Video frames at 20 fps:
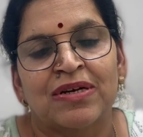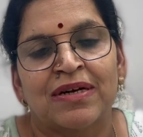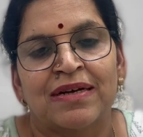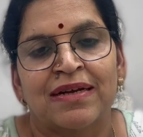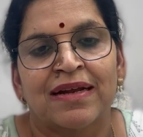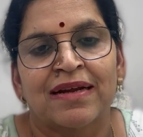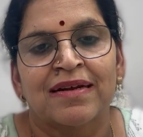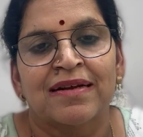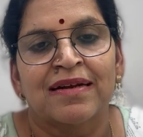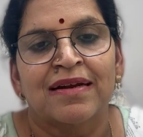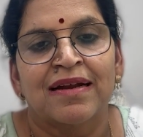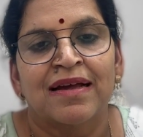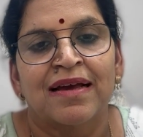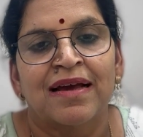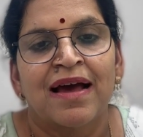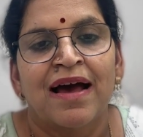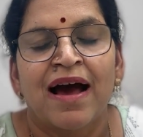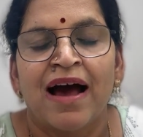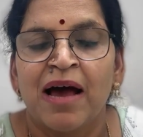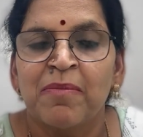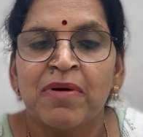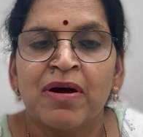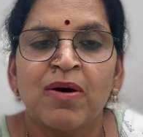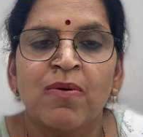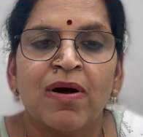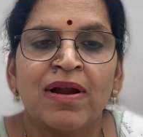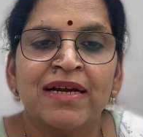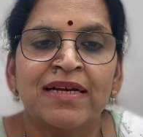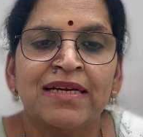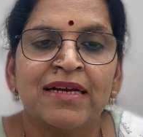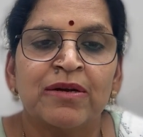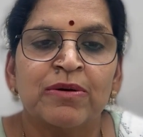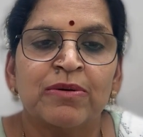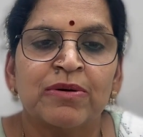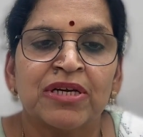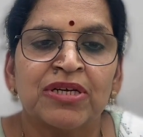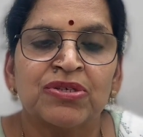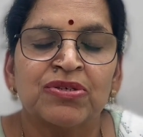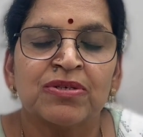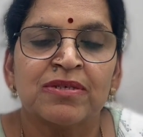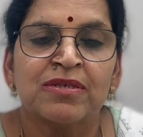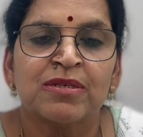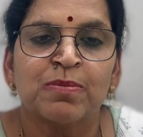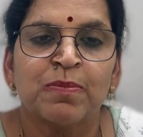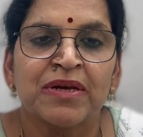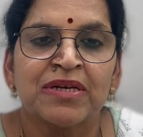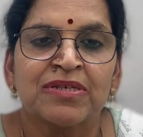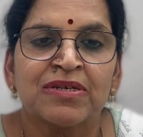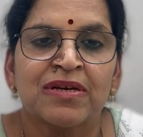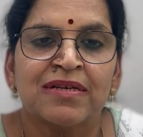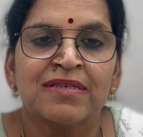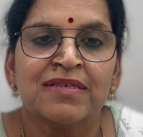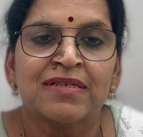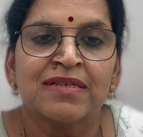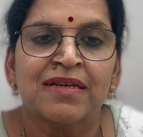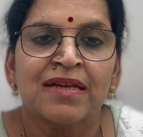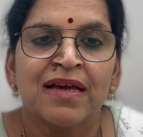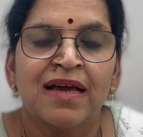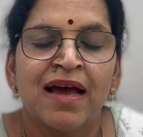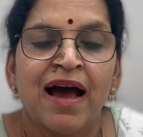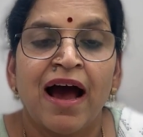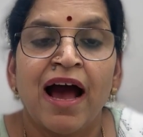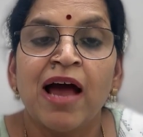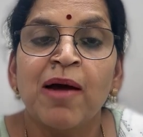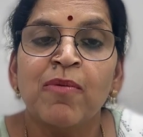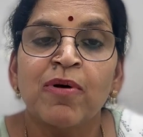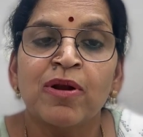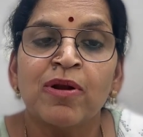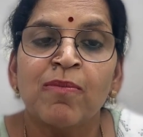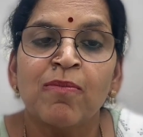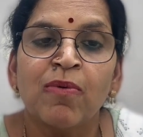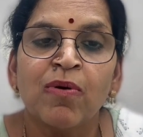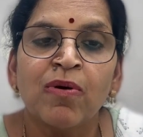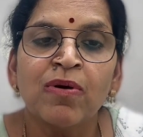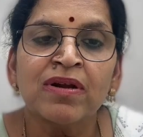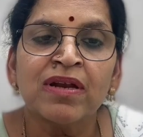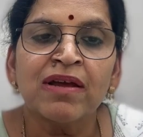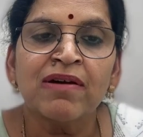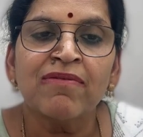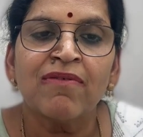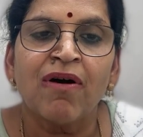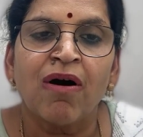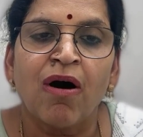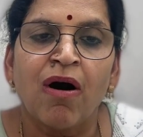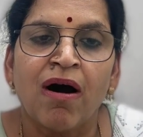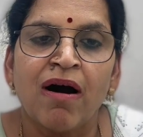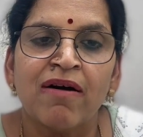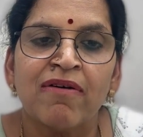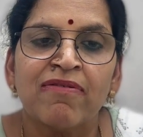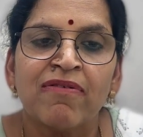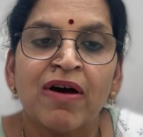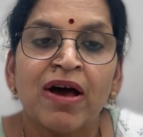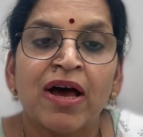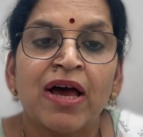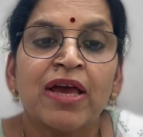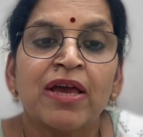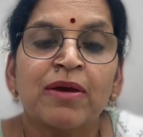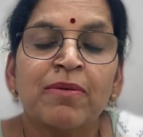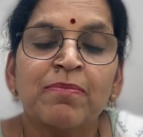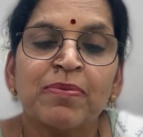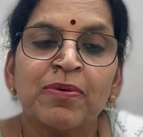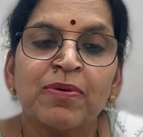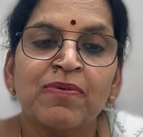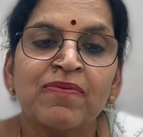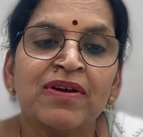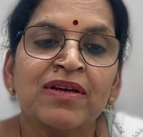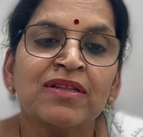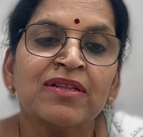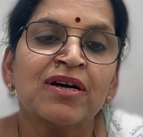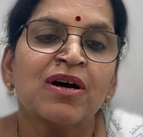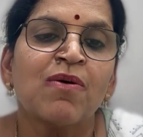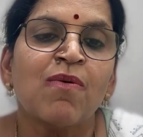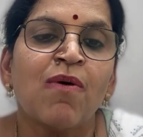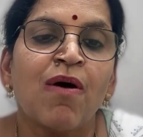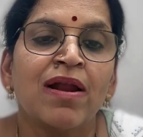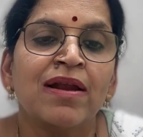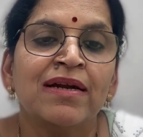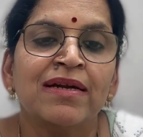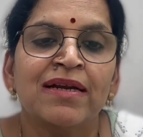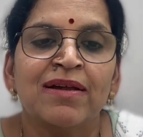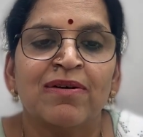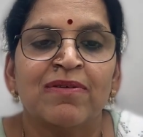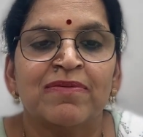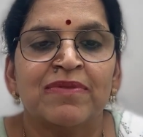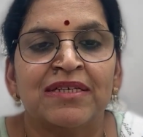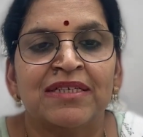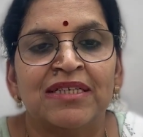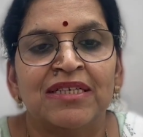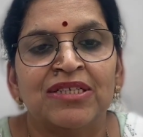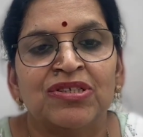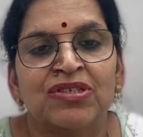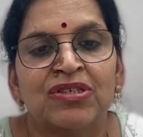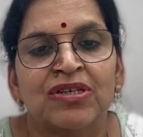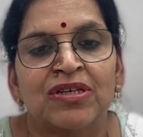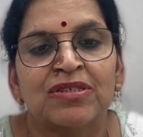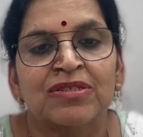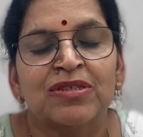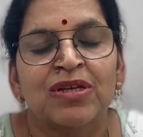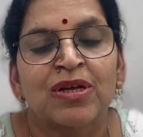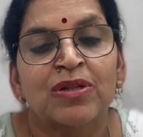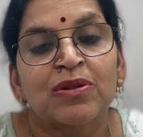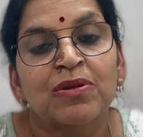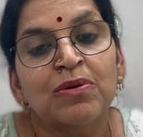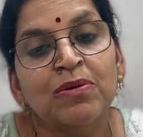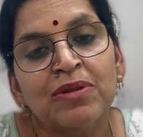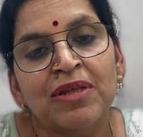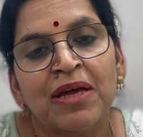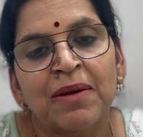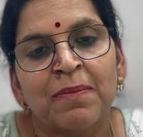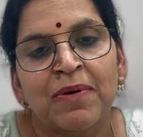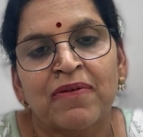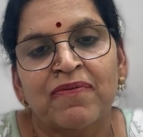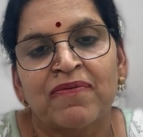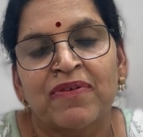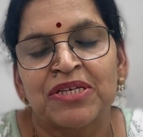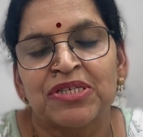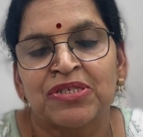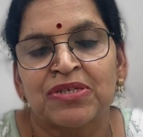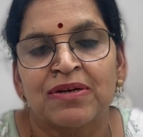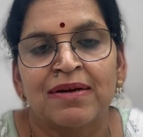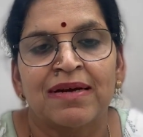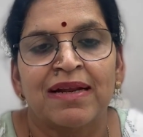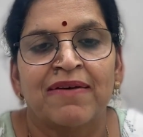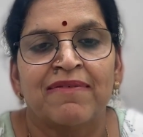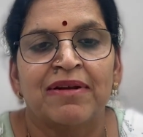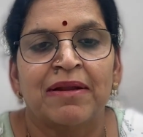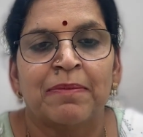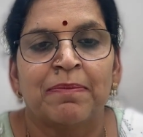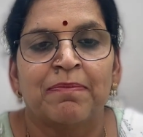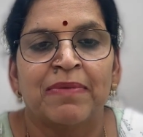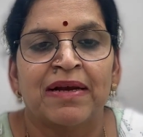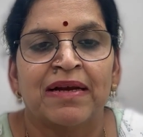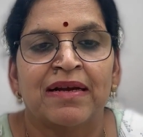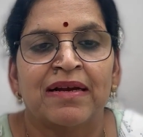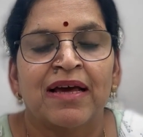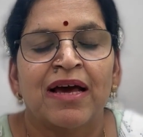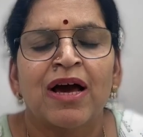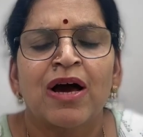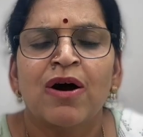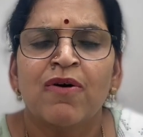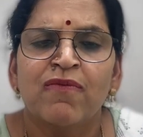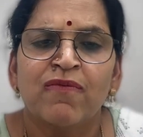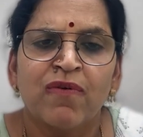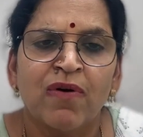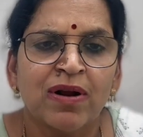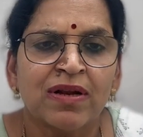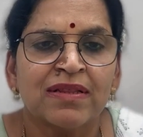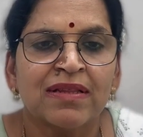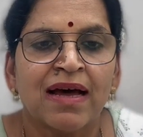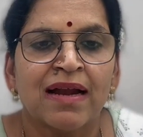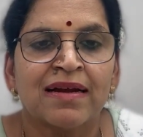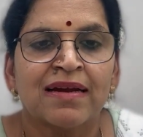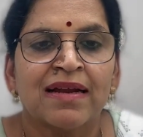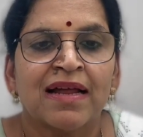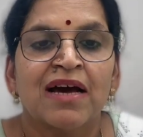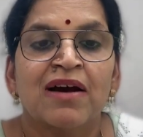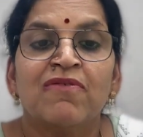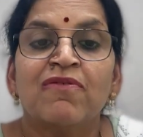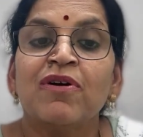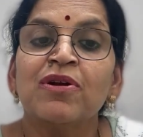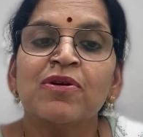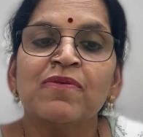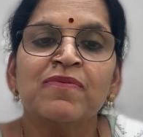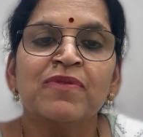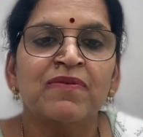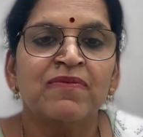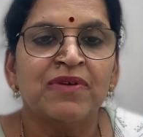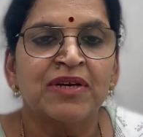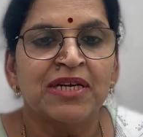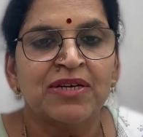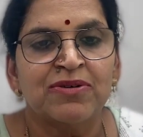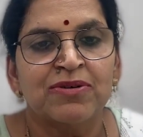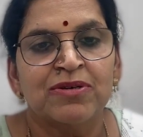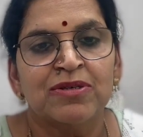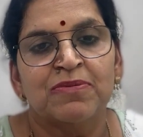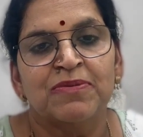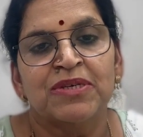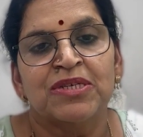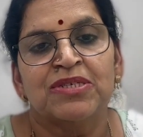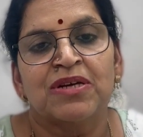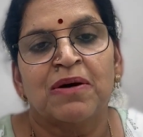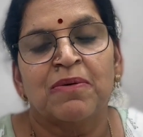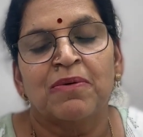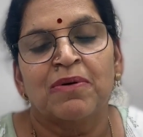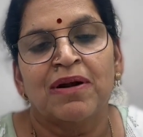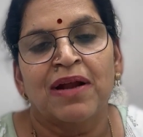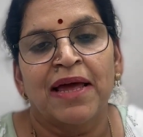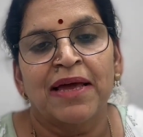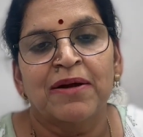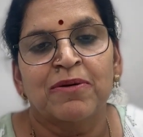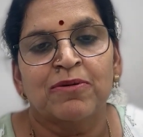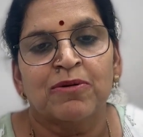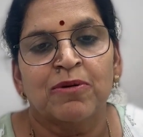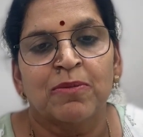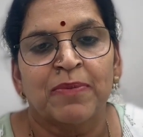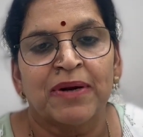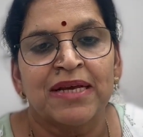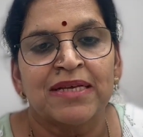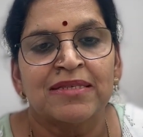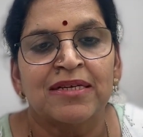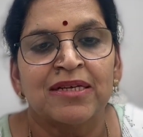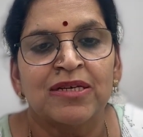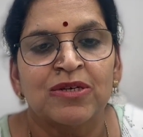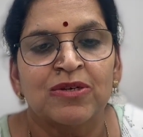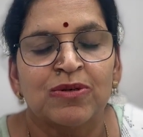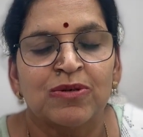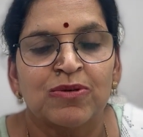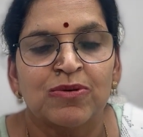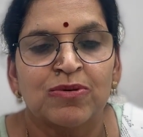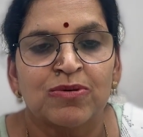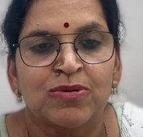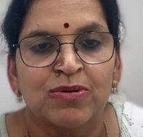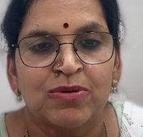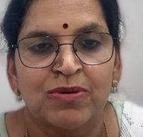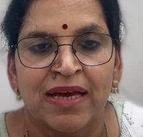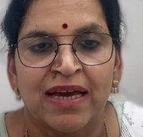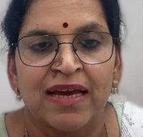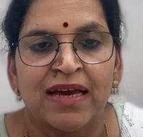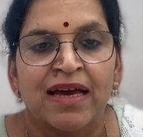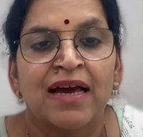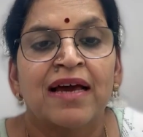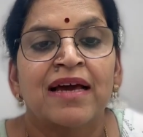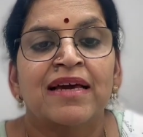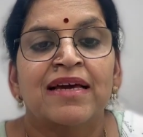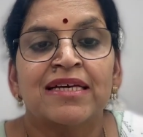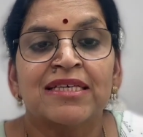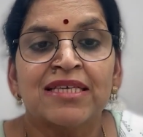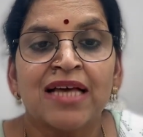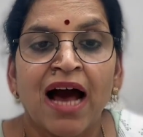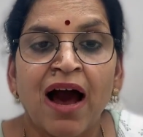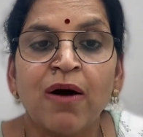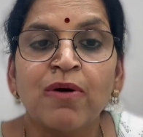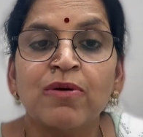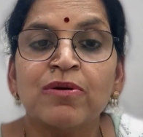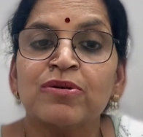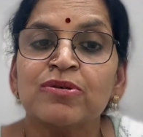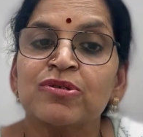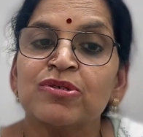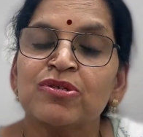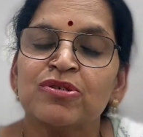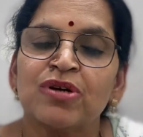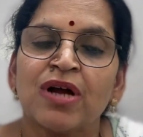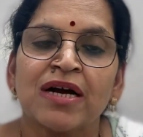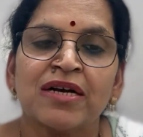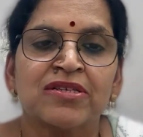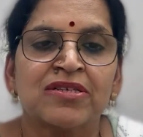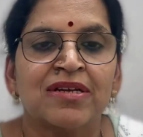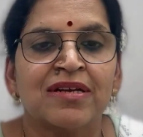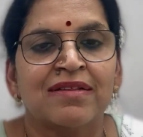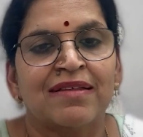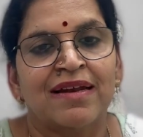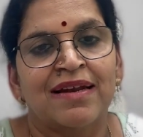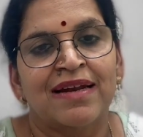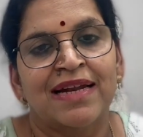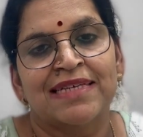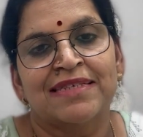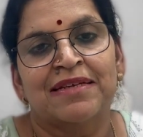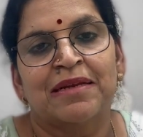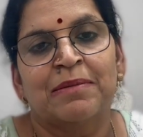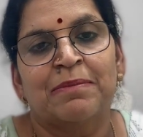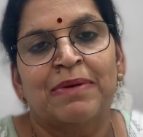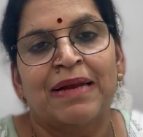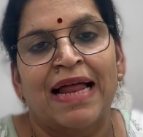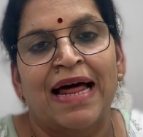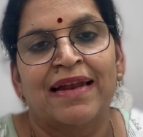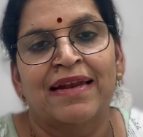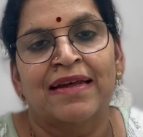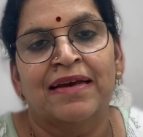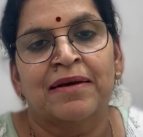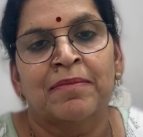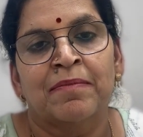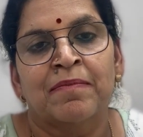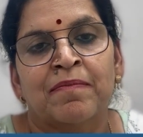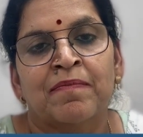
Connect. I am a quality education specialist. I am on a motive of improving the quality of the teachers through their professional development. For that, one of the videos which I would like to present to you today is how to structure the lesson planning.